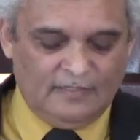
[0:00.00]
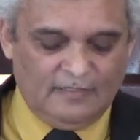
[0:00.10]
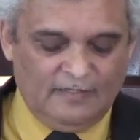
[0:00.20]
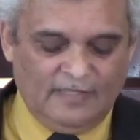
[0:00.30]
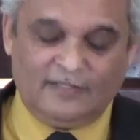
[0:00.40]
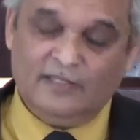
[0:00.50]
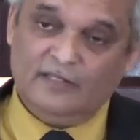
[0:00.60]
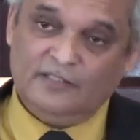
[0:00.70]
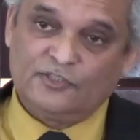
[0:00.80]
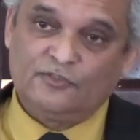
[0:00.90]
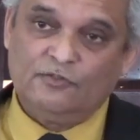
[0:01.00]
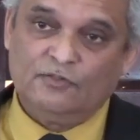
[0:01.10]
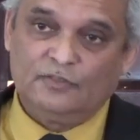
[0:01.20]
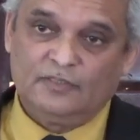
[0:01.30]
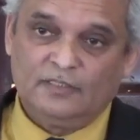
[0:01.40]
that he
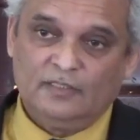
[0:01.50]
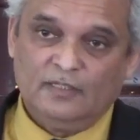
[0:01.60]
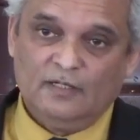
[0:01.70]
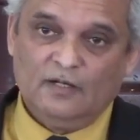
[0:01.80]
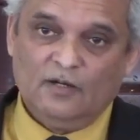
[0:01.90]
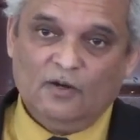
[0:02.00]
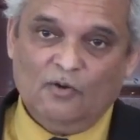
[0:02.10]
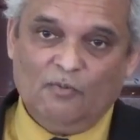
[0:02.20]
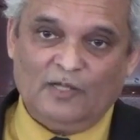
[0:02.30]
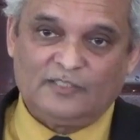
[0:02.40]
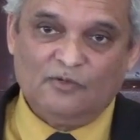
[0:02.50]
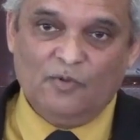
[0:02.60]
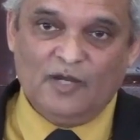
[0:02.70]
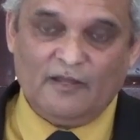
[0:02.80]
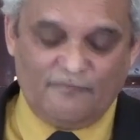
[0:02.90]
restored was the
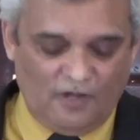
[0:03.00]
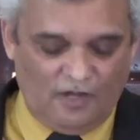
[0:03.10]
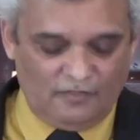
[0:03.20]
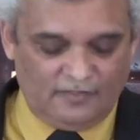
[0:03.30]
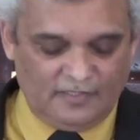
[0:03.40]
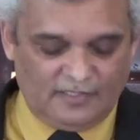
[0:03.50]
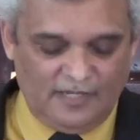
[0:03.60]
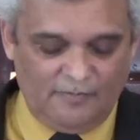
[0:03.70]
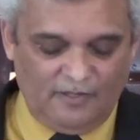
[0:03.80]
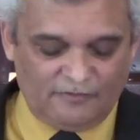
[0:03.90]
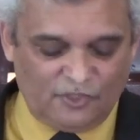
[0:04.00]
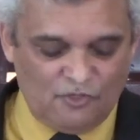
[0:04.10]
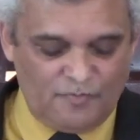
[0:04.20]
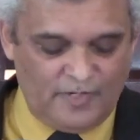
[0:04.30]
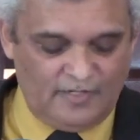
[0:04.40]
Word of God, the table of
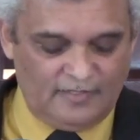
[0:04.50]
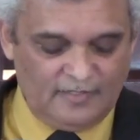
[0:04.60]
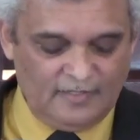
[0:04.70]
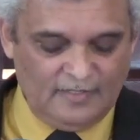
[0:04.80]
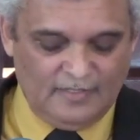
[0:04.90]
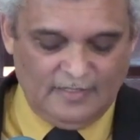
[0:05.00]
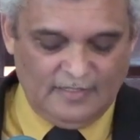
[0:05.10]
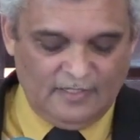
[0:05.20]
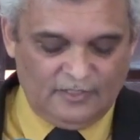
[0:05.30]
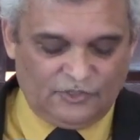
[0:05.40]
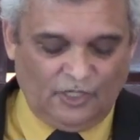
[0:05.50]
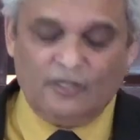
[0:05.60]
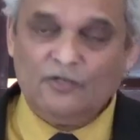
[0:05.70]
showbread. John